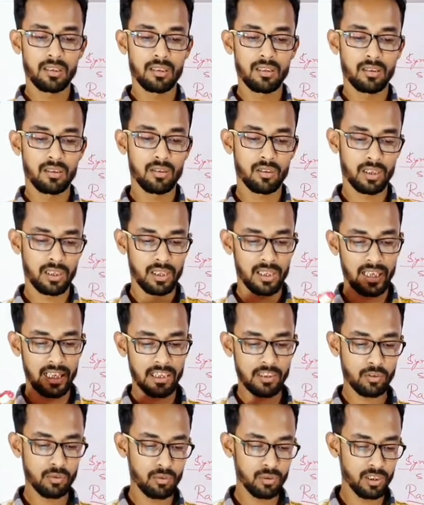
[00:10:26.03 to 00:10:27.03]
Okay,
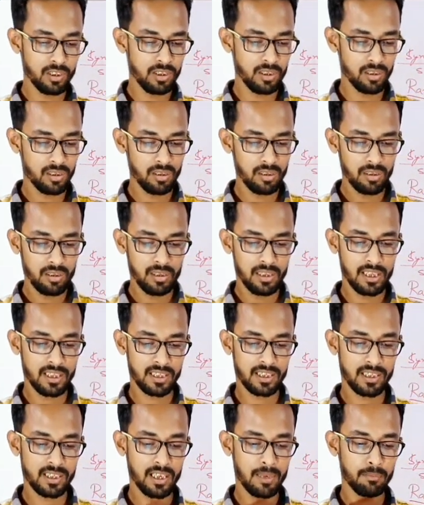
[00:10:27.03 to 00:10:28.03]
next question.
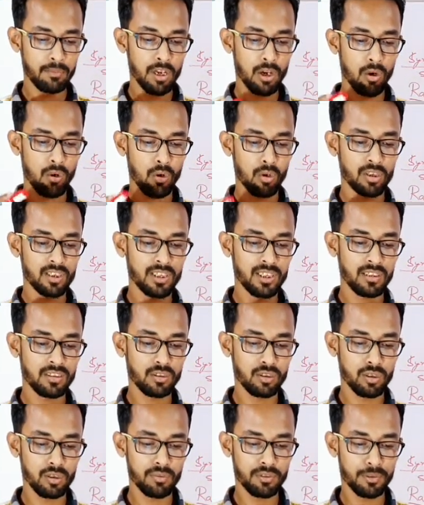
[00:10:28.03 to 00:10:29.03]
Describe the
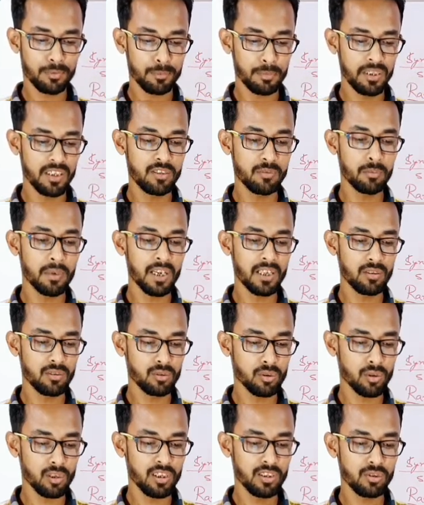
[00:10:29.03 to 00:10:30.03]
organs of speech by
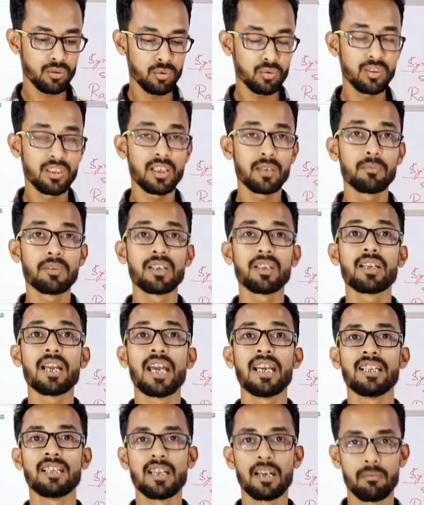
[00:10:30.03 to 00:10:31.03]
drawing suitable
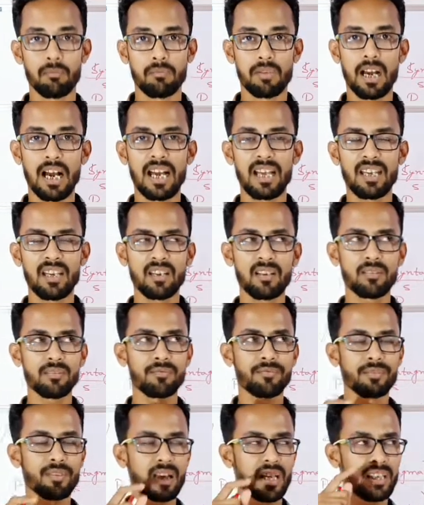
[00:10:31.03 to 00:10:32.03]
diagram. I
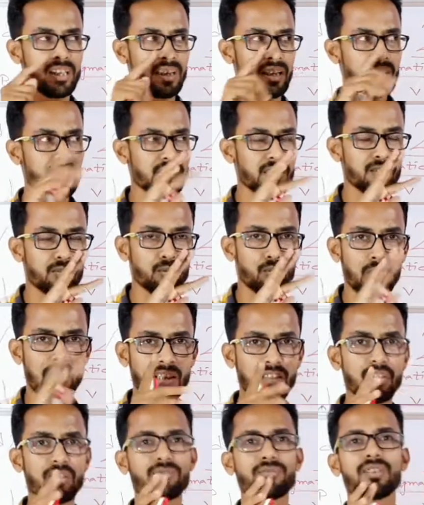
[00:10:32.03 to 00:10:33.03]
have, like, in
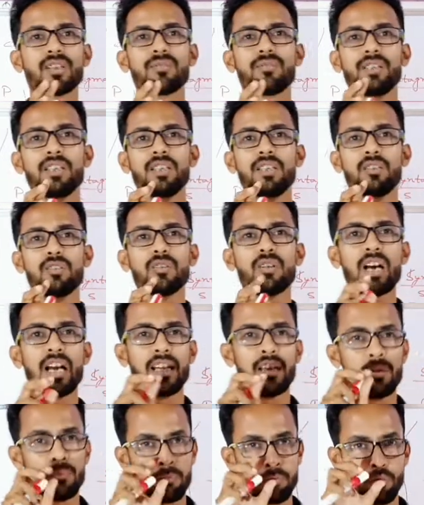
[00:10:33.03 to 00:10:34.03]
one of the video, I
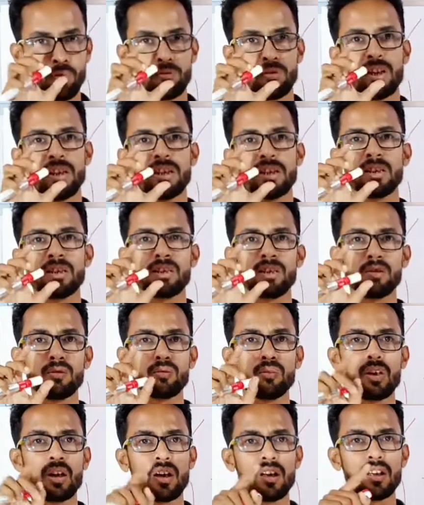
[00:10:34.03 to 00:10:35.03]
have provided
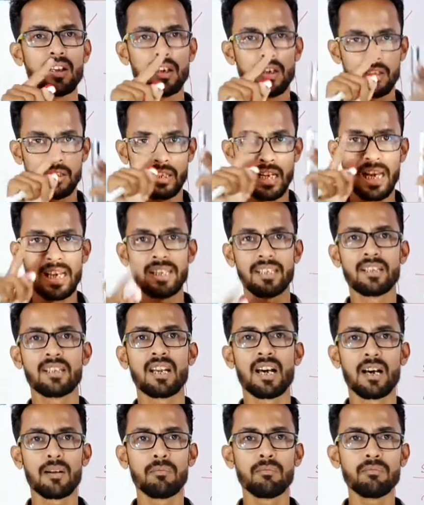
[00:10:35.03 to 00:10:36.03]
you a
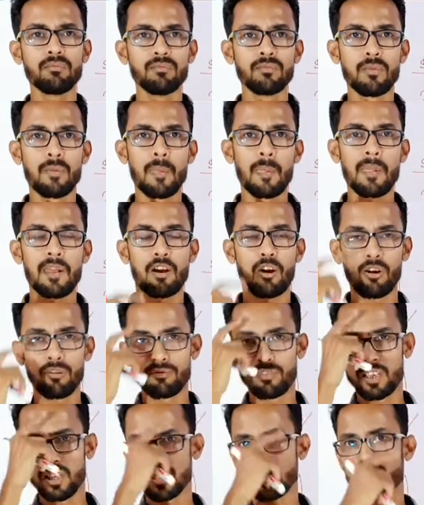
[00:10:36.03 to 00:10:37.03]
diagram
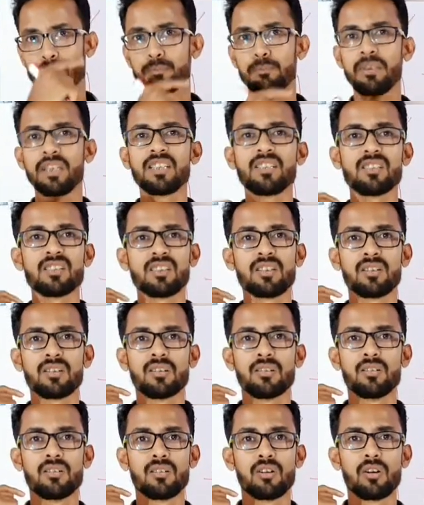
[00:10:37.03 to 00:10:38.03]
of the speech
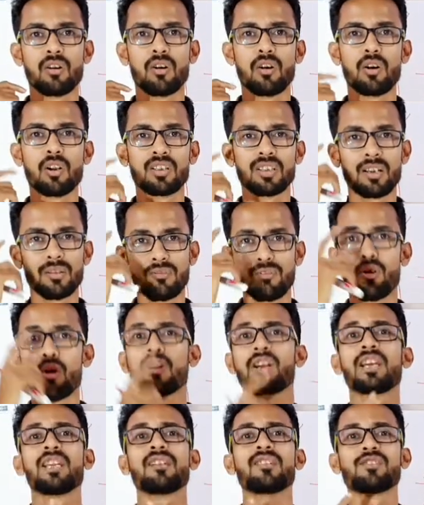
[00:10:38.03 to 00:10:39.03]
or the
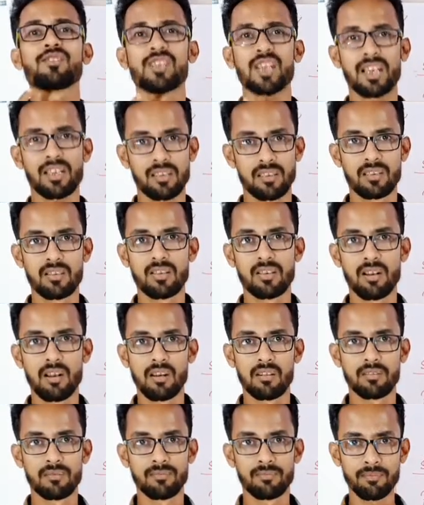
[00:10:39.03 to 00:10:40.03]
vocal tract.
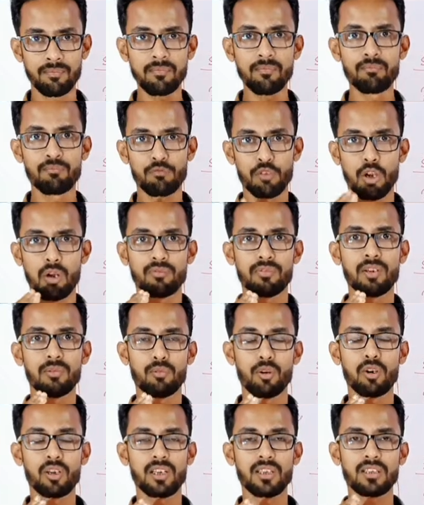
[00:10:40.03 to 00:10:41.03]
Of the
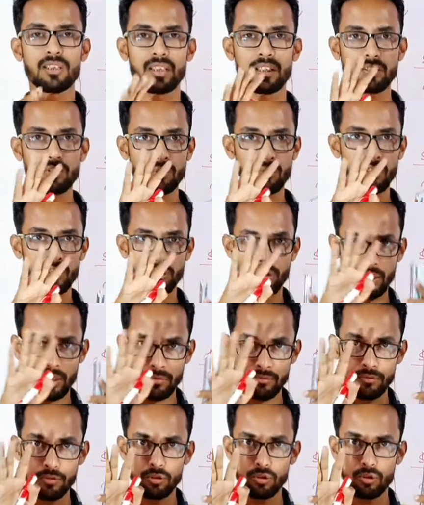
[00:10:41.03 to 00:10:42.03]
vocal tract. So you
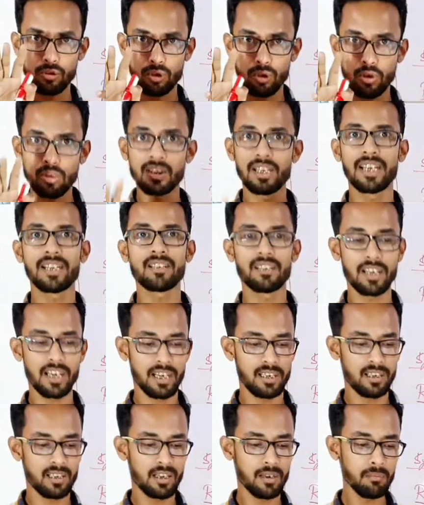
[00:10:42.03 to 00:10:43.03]
have to draw that
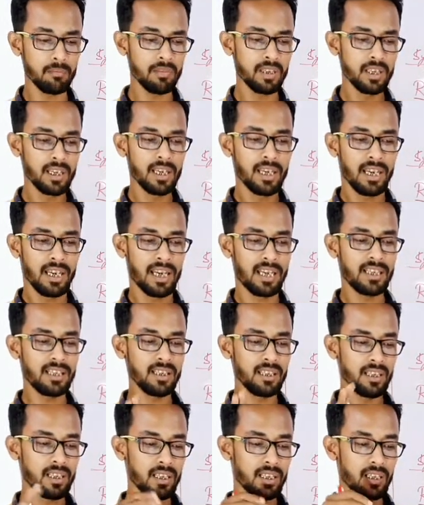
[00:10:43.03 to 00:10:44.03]
diagram
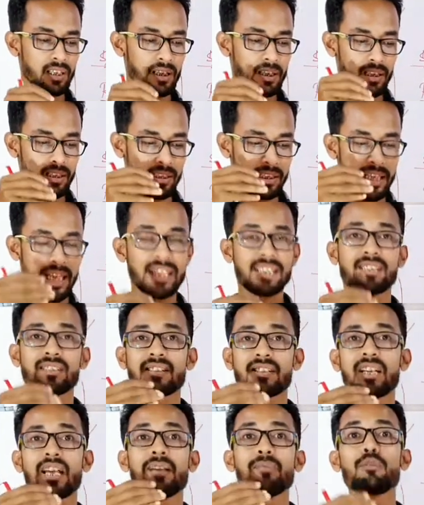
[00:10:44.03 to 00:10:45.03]
and
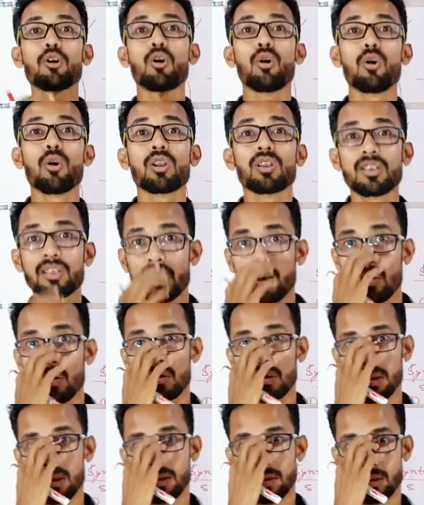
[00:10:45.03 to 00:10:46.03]
describe all the
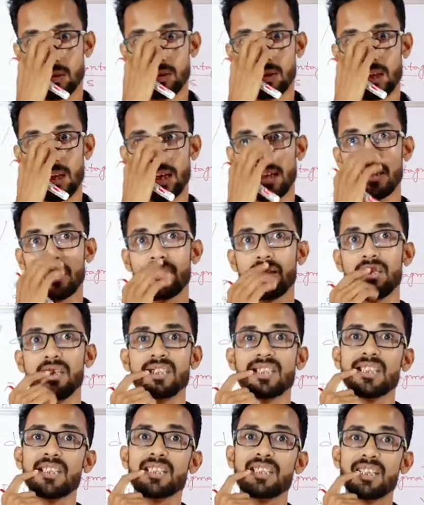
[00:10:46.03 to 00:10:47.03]
organs. Like,
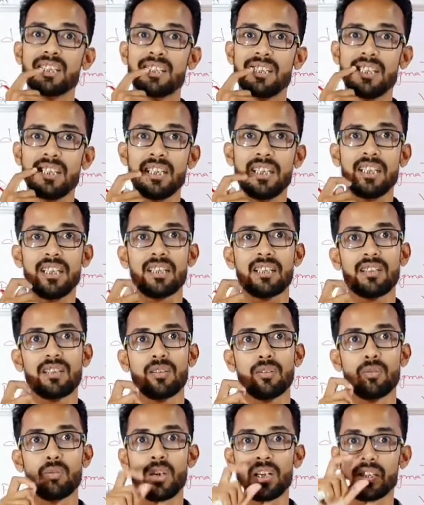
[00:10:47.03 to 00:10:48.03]
this is the teeth.
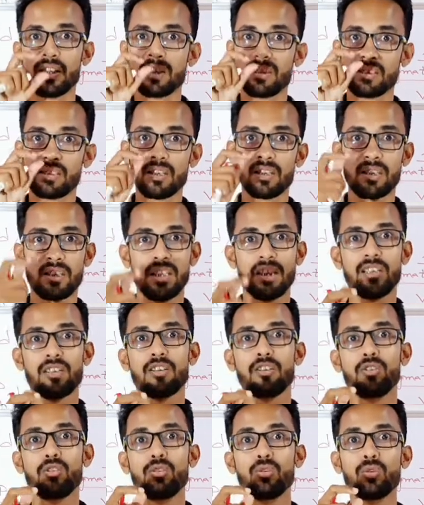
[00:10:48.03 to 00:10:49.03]
What does the
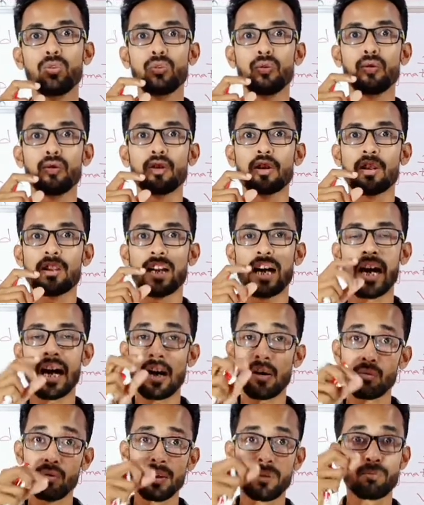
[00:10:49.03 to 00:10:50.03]
teeth do?
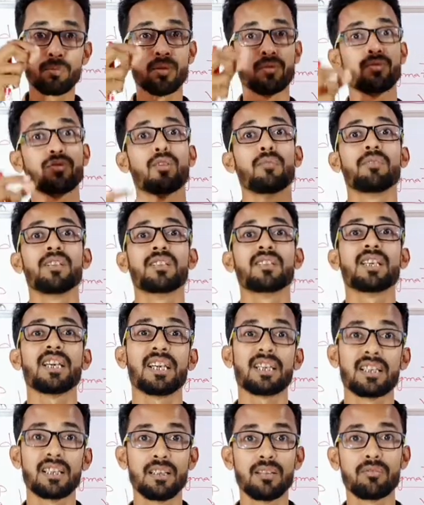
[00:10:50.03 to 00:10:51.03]
How it performs as an
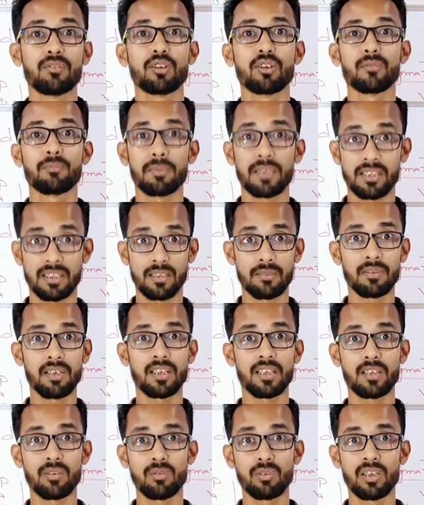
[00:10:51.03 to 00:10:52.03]
active or a passive
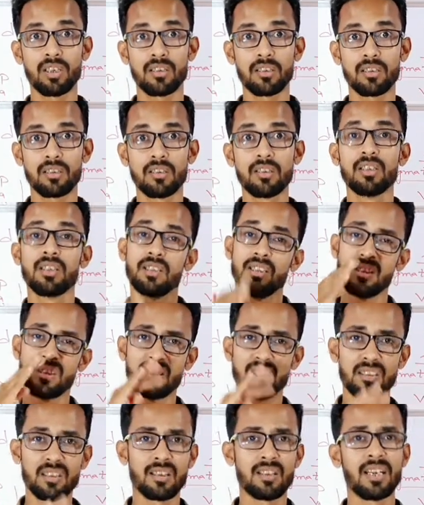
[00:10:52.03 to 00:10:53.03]
articulator. This
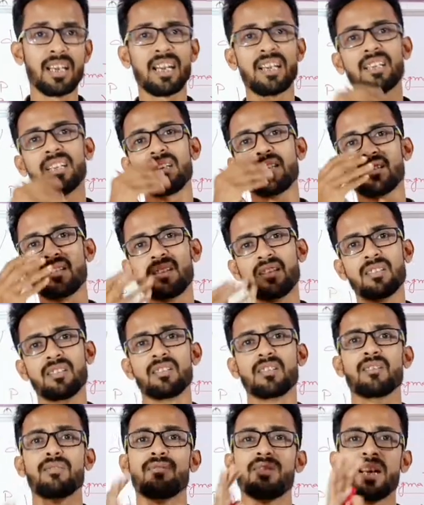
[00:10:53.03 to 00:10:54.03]
is a larynx, this
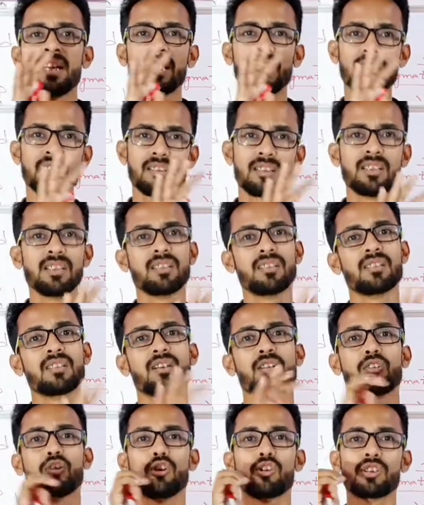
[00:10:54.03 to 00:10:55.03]
is a pharynx, this is
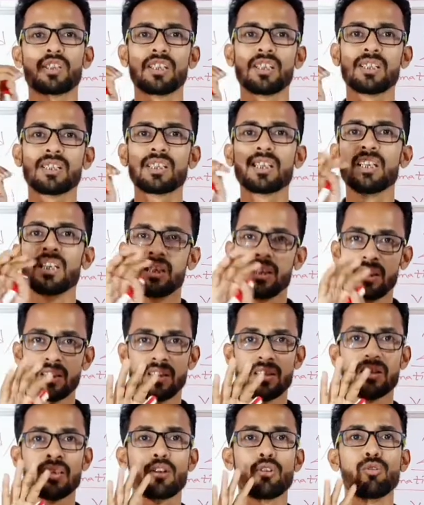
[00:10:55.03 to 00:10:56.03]
a glottis, this
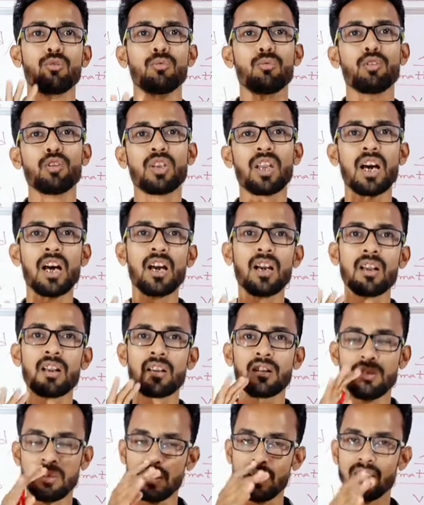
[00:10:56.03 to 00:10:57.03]
is a uvula,
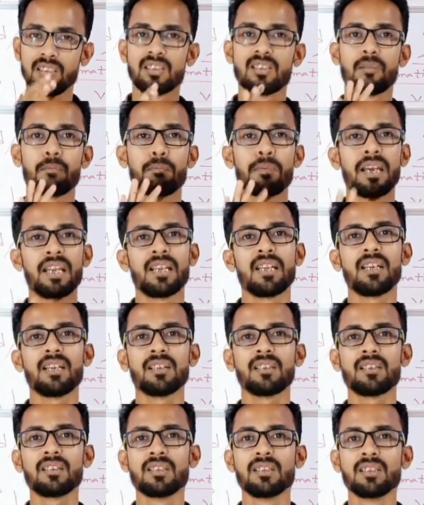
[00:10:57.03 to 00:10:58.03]
this is a
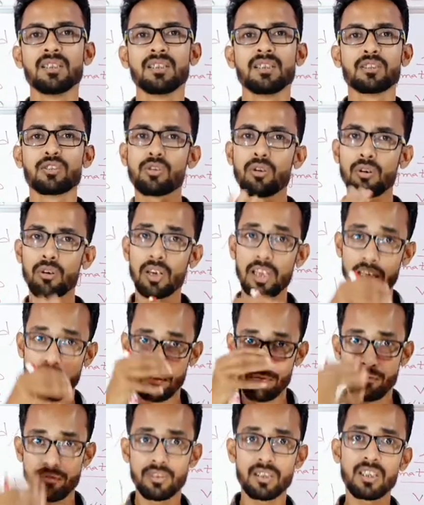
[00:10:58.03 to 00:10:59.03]
palate. So
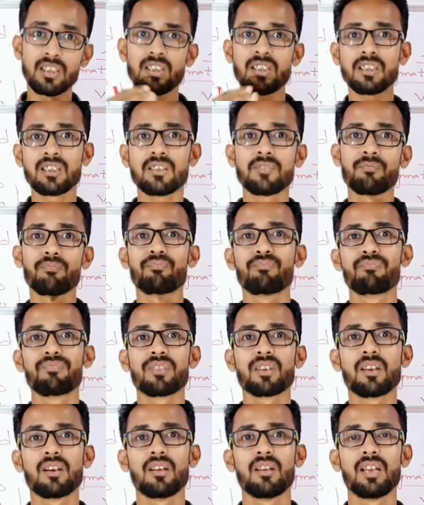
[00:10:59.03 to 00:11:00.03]
every,
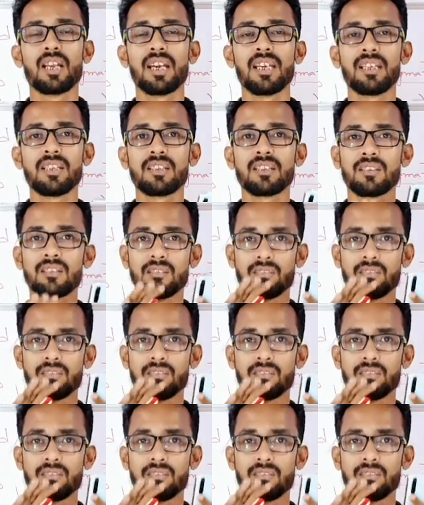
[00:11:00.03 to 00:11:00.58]
like,